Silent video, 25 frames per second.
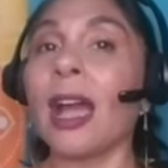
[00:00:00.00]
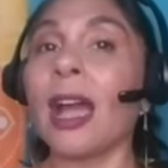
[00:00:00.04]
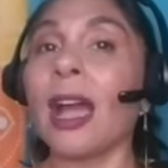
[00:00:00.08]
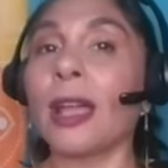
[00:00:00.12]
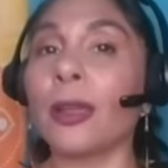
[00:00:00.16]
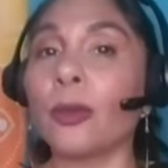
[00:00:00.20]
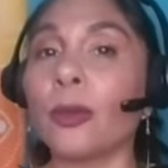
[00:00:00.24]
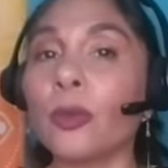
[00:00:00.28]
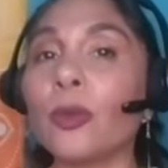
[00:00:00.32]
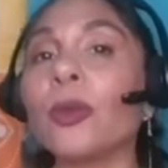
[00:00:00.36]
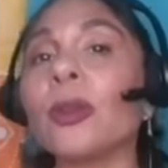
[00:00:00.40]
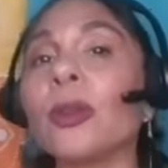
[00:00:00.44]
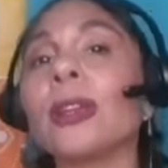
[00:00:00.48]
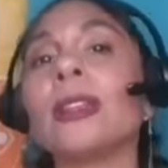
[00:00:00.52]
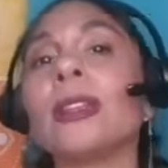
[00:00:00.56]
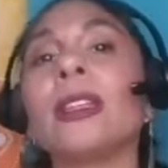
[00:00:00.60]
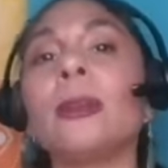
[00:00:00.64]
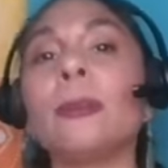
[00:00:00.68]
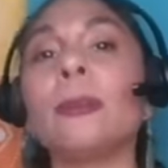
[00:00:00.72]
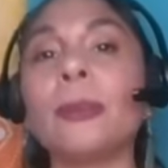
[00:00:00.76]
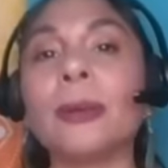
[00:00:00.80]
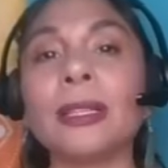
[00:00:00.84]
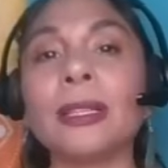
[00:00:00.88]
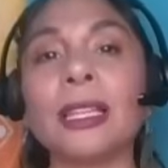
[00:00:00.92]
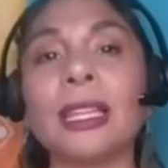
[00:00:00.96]
I
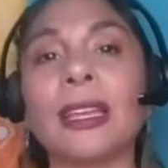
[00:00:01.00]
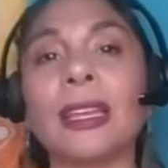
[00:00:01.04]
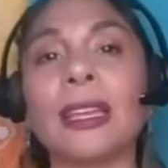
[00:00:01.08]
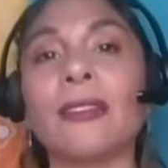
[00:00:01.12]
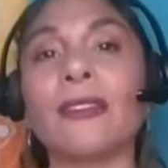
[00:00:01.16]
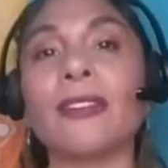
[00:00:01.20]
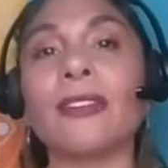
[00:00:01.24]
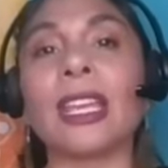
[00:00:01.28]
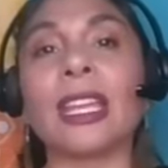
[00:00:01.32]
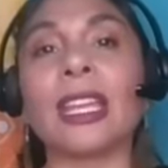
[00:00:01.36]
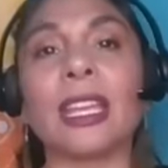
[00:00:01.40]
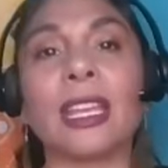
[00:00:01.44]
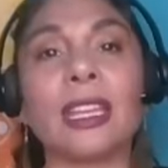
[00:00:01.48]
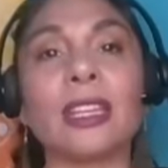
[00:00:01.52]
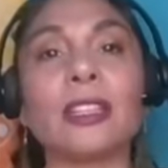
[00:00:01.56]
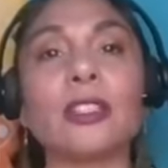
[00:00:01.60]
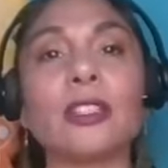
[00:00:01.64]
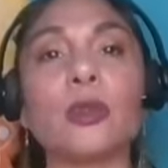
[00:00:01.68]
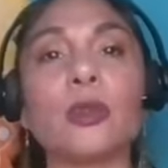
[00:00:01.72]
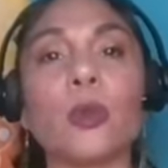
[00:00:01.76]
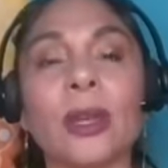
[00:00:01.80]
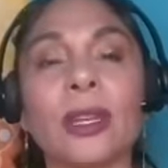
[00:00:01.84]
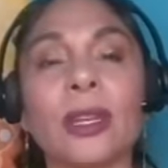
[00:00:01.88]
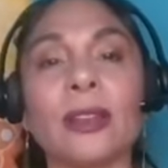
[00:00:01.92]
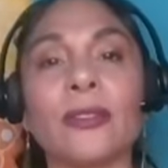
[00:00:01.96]
really believe that each
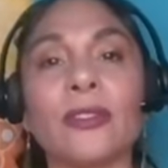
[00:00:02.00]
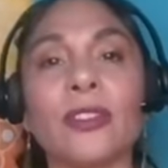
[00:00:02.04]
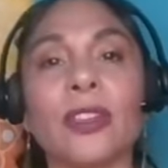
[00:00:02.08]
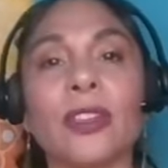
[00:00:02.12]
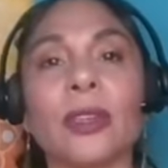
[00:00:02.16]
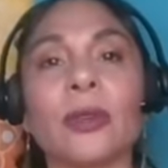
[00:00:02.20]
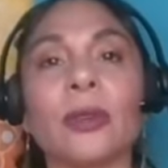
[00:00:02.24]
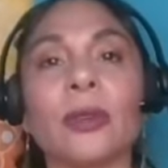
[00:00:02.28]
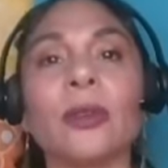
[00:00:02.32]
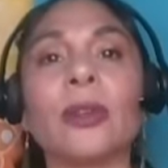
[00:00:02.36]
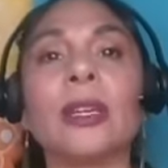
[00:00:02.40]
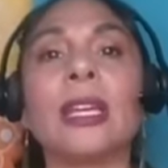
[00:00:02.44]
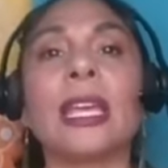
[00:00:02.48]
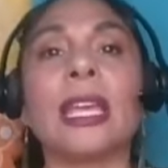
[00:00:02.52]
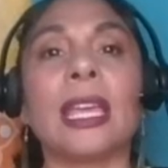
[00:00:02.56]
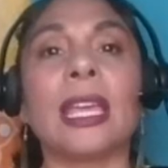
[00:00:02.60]
one of you